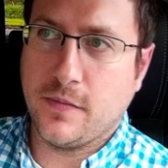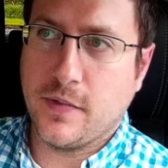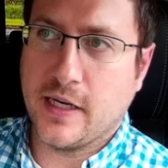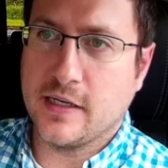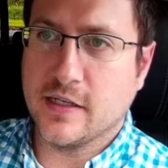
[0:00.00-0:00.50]

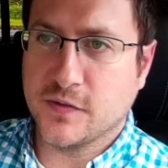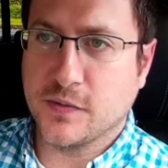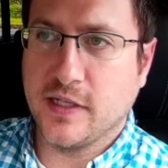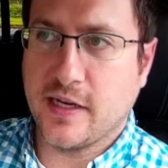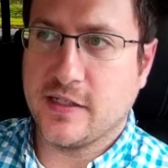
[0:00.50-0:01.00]
And it does a
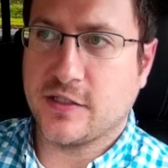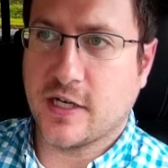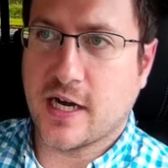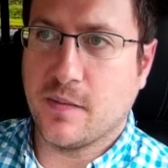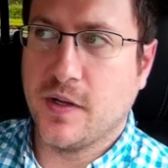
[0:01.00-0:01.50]
really nice
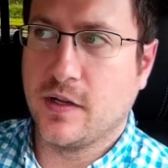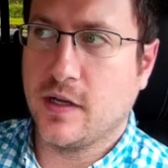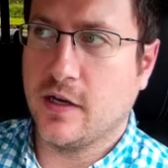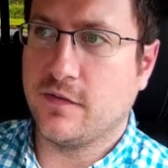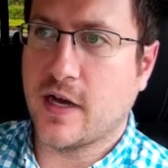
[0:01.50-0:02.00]
job
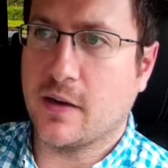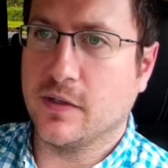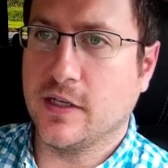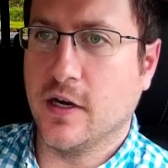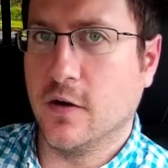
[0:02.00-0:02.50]
of not
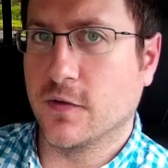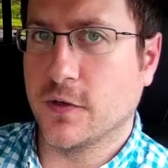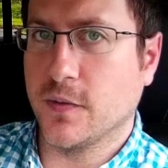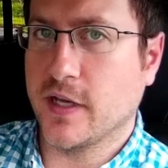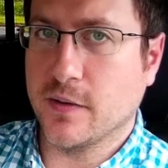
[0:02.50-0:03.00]
really
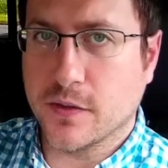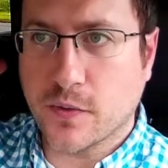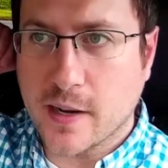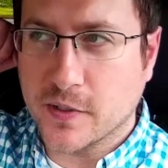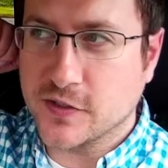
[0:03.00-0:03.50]
overdoing it with the
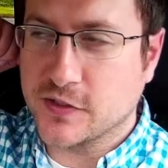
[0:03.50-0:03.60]
wipers.